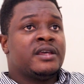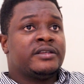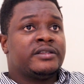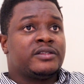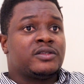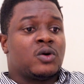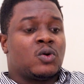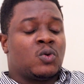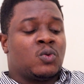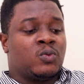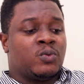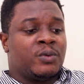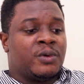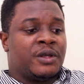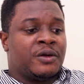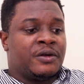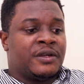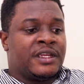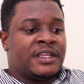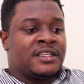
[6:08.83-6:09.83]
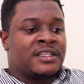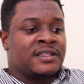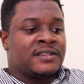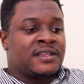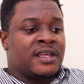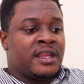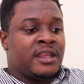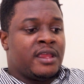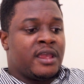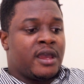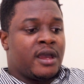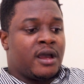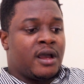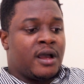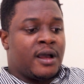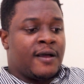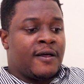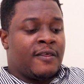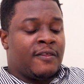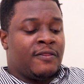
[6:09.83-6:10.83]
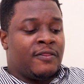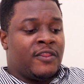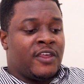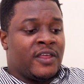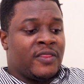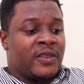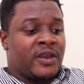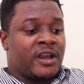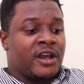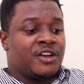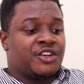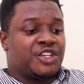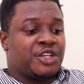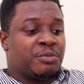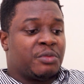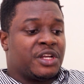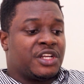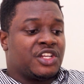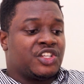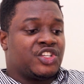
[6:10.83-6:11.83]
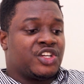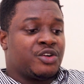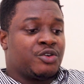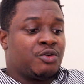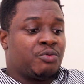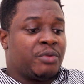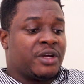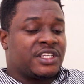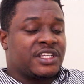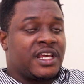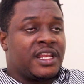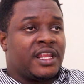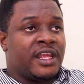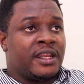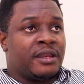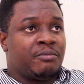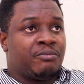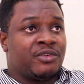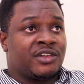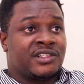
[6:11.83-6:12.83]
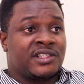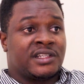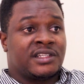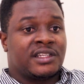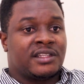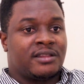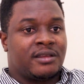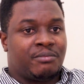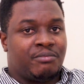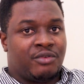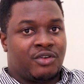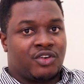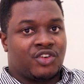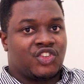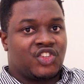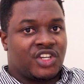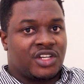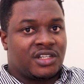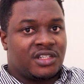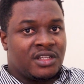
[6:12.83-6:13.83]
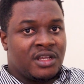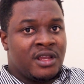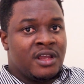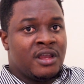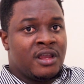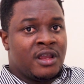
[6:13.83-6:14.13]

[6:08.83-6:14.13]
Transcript: So in Tanzania, then the country manager, Robert Allen, presented the project,